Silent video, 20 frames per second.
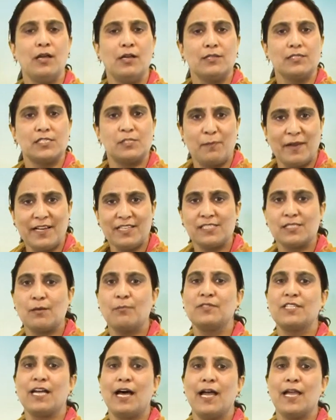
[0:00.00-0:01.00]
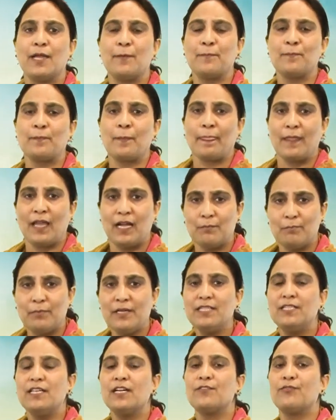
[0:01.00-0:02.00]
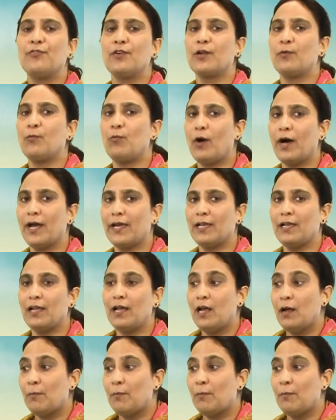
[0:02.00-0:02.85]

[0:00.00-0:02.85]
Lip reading: spend some time and be there for a while.